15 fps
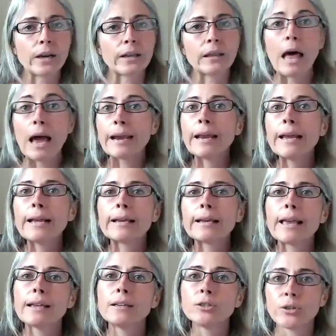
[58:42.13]
lining
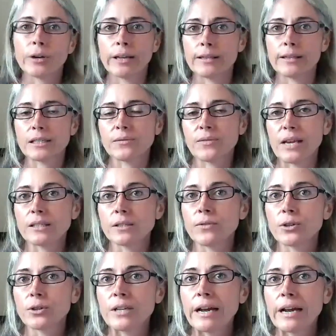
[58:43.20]
again during this phase of
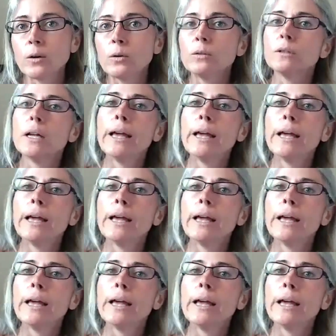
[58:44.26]
your cycle.